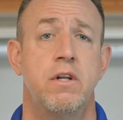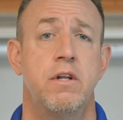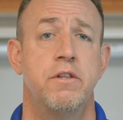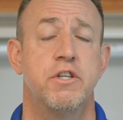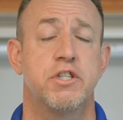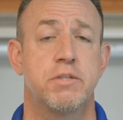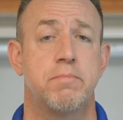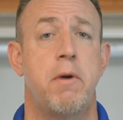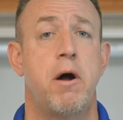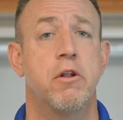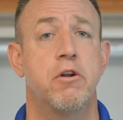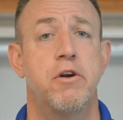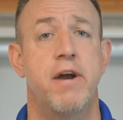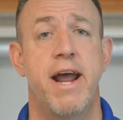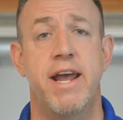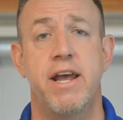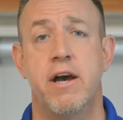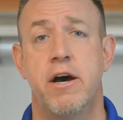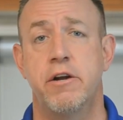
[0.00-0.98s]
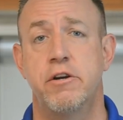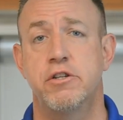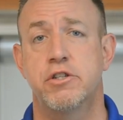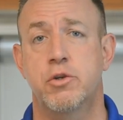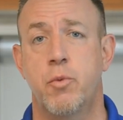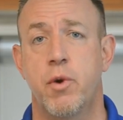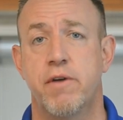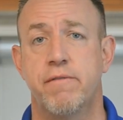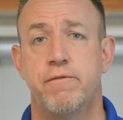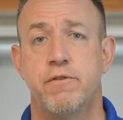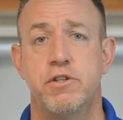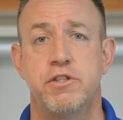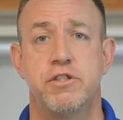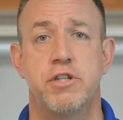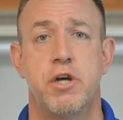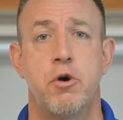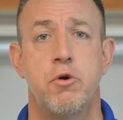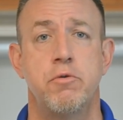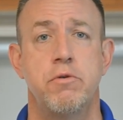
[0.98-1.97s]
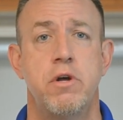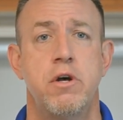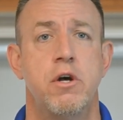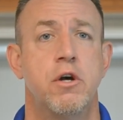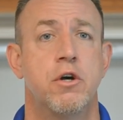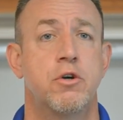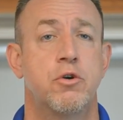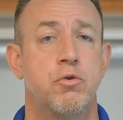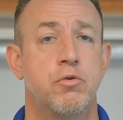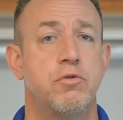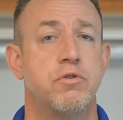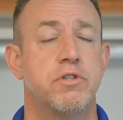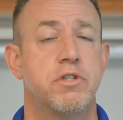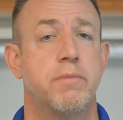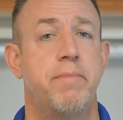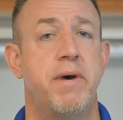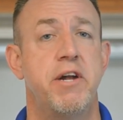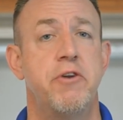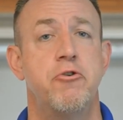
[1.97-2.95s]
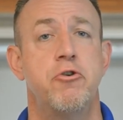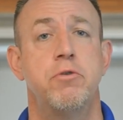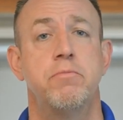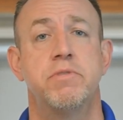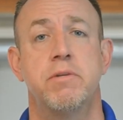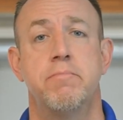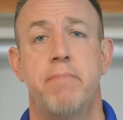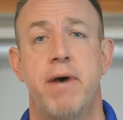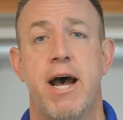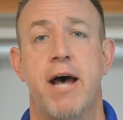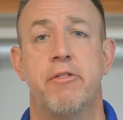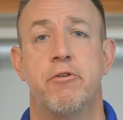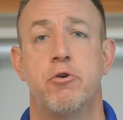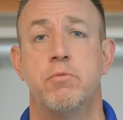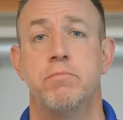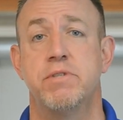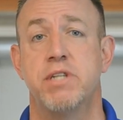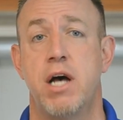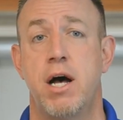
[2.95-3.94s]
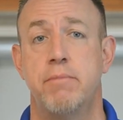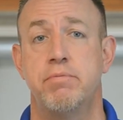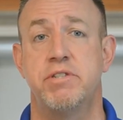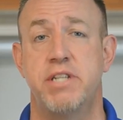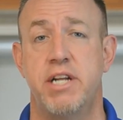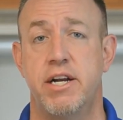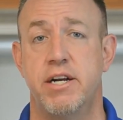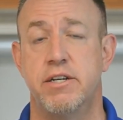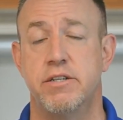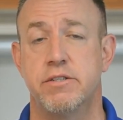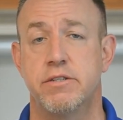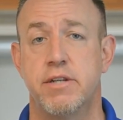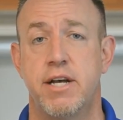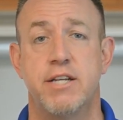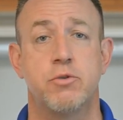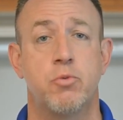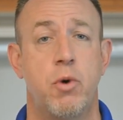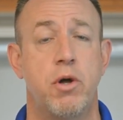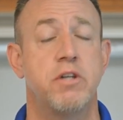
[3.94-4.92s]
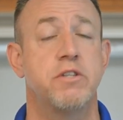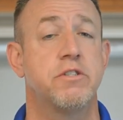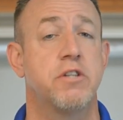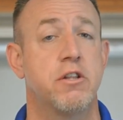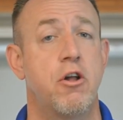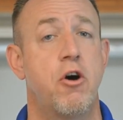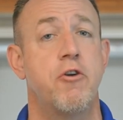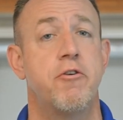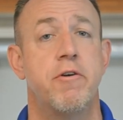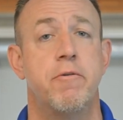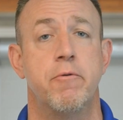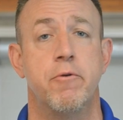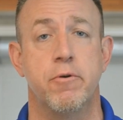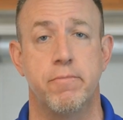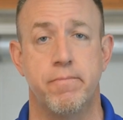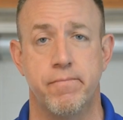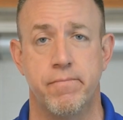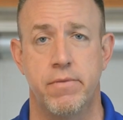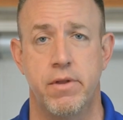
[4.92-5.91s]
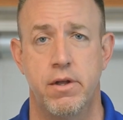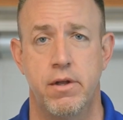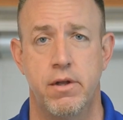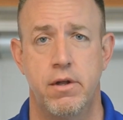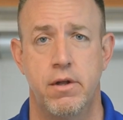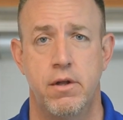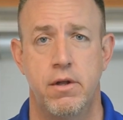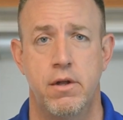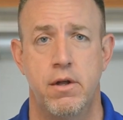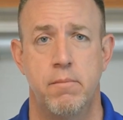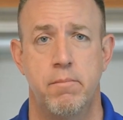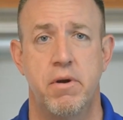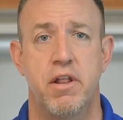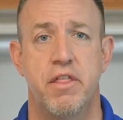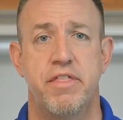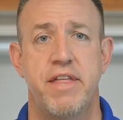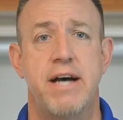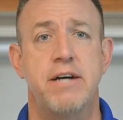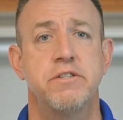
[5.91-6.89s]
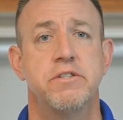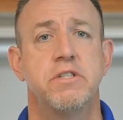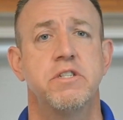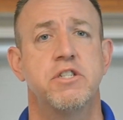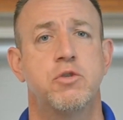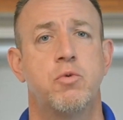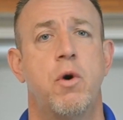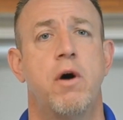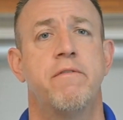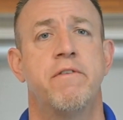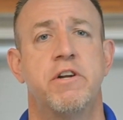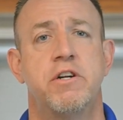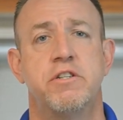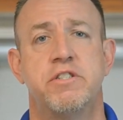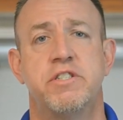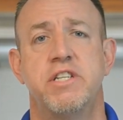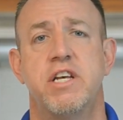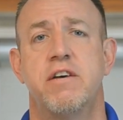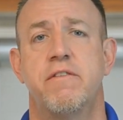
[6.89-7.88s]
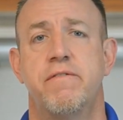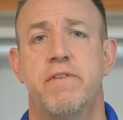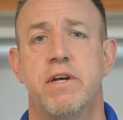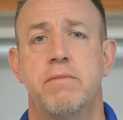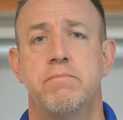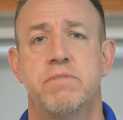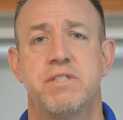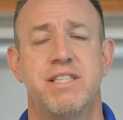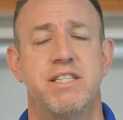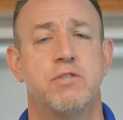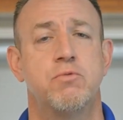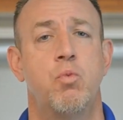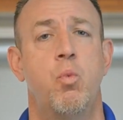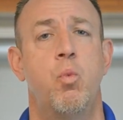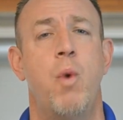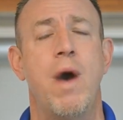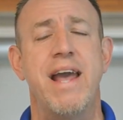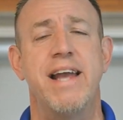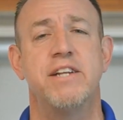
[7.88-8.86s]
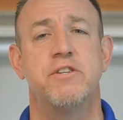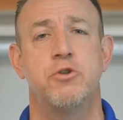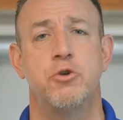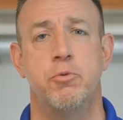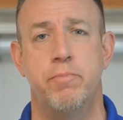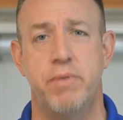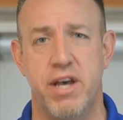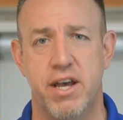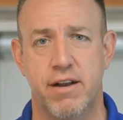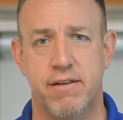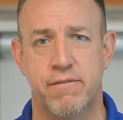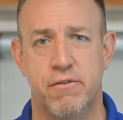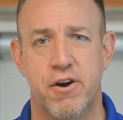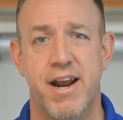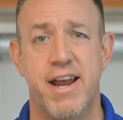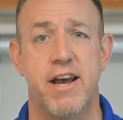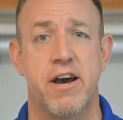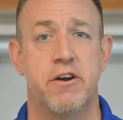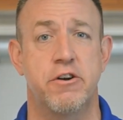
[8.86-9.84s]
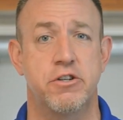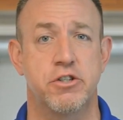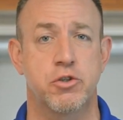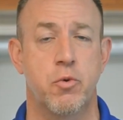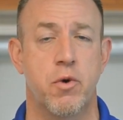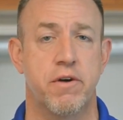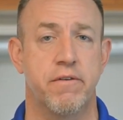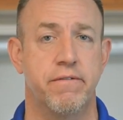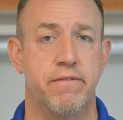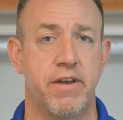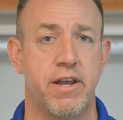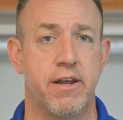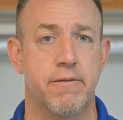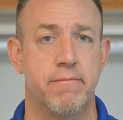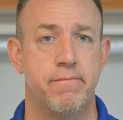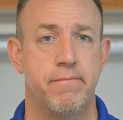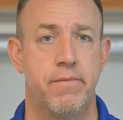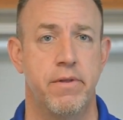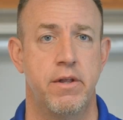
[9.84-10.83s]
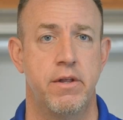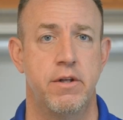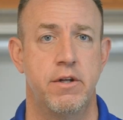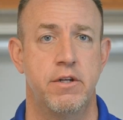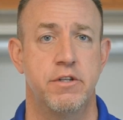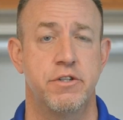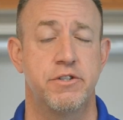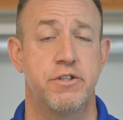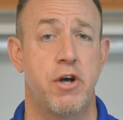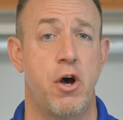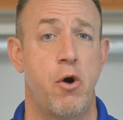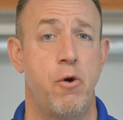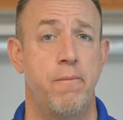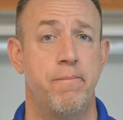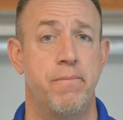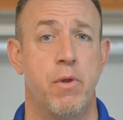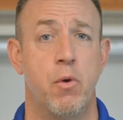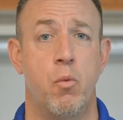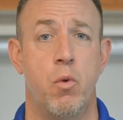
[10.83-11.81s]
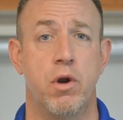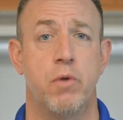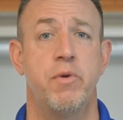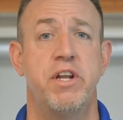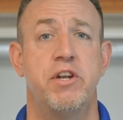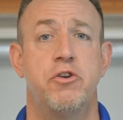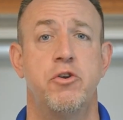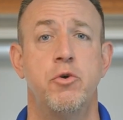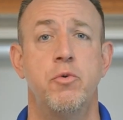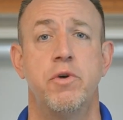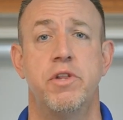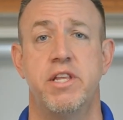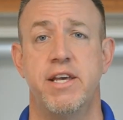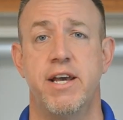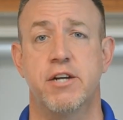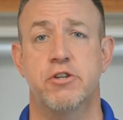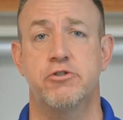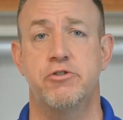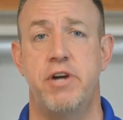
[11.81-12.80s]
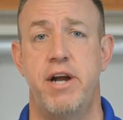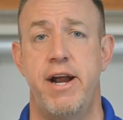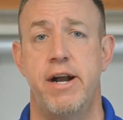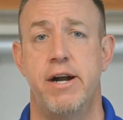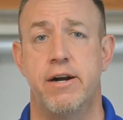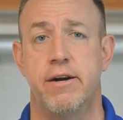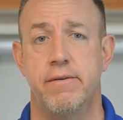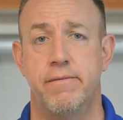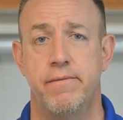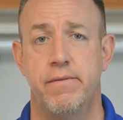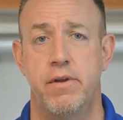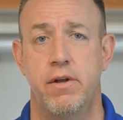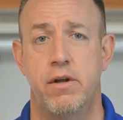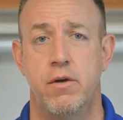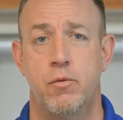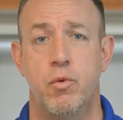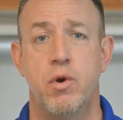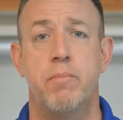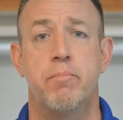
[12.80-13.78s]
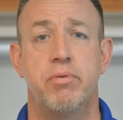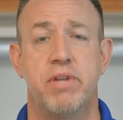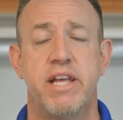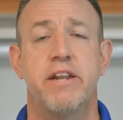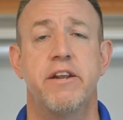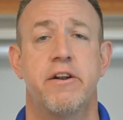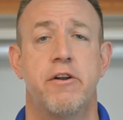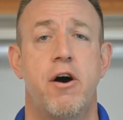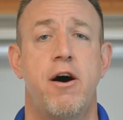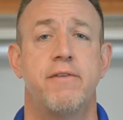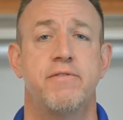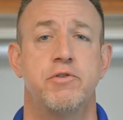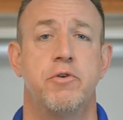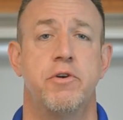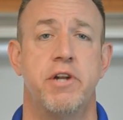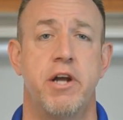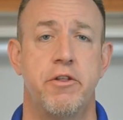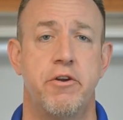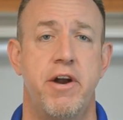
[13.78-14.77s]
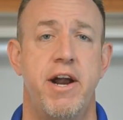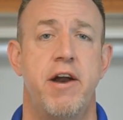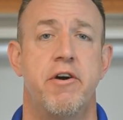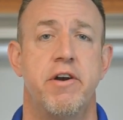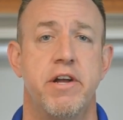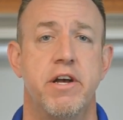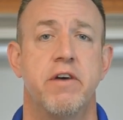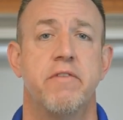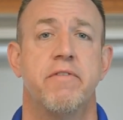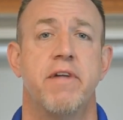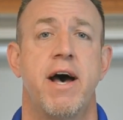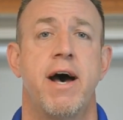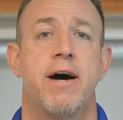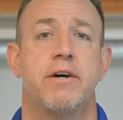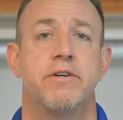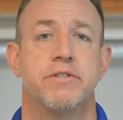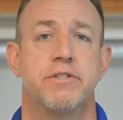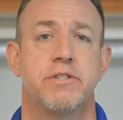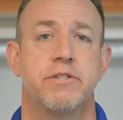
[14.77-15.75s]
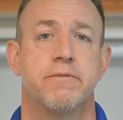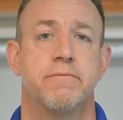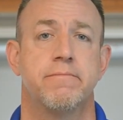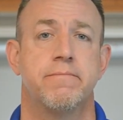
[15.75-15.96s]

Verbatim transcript: The smaller 800 square foot zone cools the bedrooms and bathrooms upstairs as well as the laundry room. But 1,000 to 1,200 CFMs is way too big for 800 square feet. So what do we do with the extra air? We bleed it off to another area of the house.